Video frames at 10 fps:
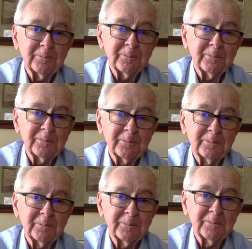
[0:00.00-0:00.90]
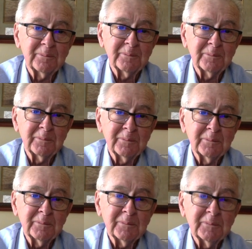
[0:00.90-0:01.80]

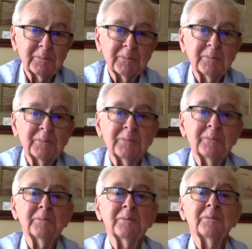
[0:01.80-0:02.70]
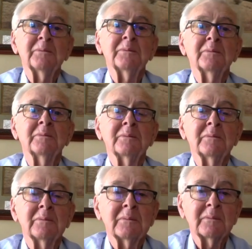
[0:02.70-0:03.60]

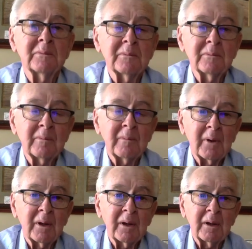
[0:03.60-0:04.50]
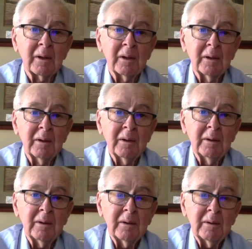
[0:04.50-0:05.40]

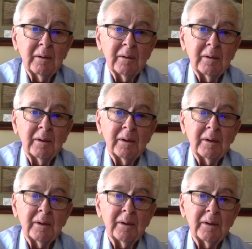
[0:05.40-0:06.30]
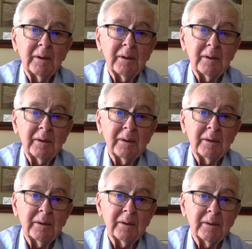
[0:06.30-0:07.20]
[no speech]